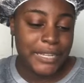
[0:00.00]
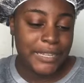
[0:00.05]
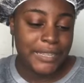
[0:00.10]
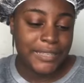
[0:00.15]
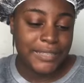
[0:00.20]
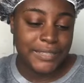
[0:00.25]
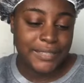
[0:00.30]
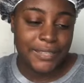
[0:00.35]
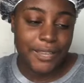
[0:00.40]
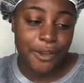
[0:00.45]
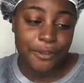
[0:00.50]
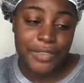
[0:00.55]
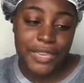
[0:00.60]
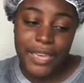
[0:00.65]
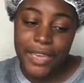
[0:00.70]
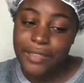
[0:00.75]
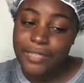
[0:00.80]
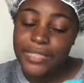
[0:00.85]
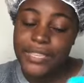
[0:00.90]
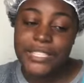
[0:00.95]
So
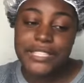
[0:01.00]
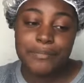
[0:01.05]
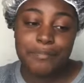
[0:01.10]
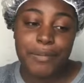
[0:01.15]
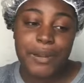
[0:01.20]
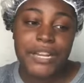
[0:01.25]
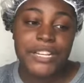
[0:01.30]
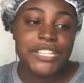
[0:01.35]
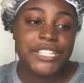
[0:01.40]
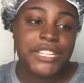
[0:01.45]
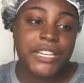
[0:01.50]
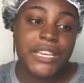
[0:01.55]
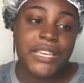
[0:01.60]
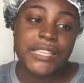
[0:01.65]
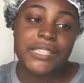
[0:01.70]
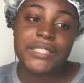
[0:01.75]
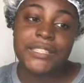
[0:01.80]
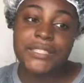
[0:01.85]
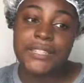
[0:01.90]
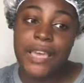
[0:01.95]
yeah, this brush
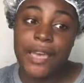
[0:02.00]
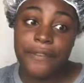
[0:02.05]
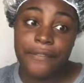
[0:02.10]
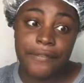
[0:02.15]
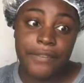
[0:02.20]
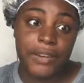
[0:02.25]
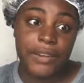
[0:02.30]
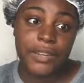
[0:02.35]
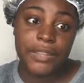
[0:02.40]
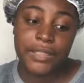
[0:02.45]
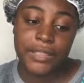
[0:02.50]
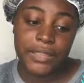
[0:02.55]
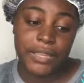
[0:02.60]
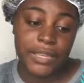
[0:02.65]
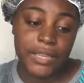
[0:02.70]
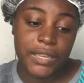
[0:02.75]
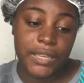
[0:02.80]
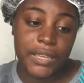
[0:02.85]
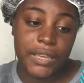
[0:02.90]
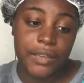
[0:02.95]
is
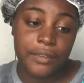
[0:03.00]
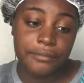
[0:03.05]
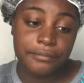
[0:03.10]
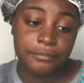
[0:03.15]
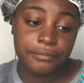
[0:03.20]
definitely,